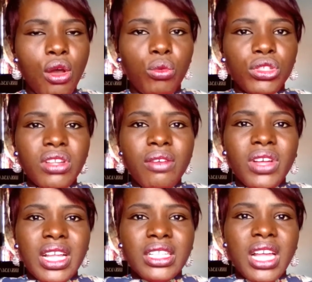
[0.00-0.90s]

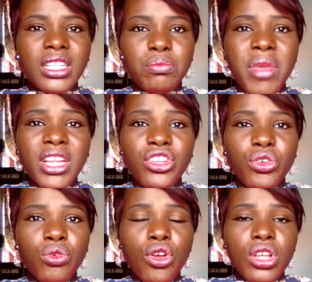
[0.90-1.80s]
Whatsoever that has made
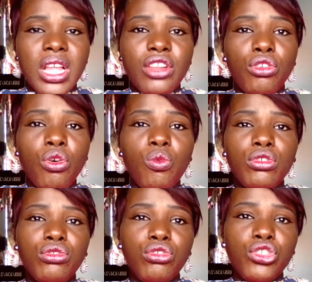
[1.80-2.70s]
you that you don't want to